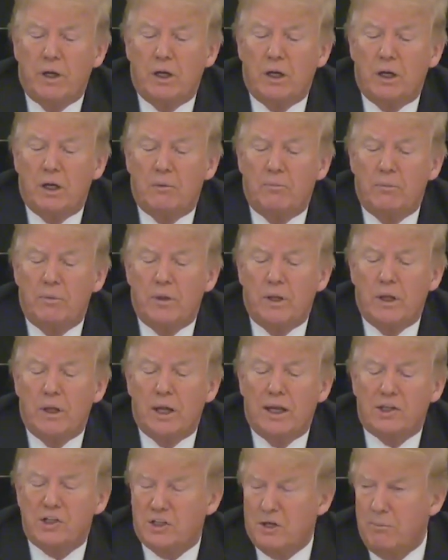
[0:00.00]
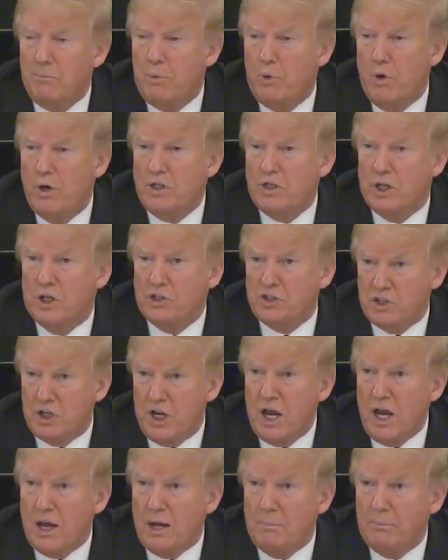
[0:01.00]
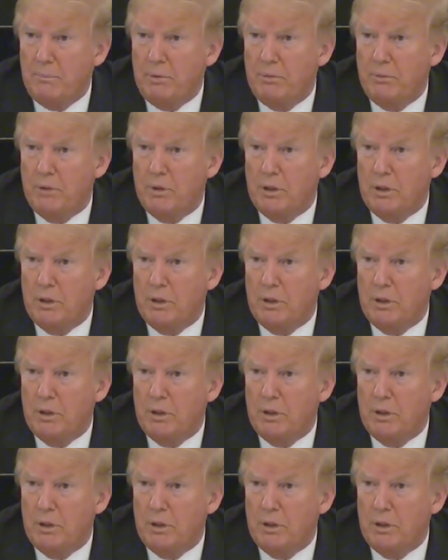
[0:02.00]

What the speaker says: At some point, I'll stop.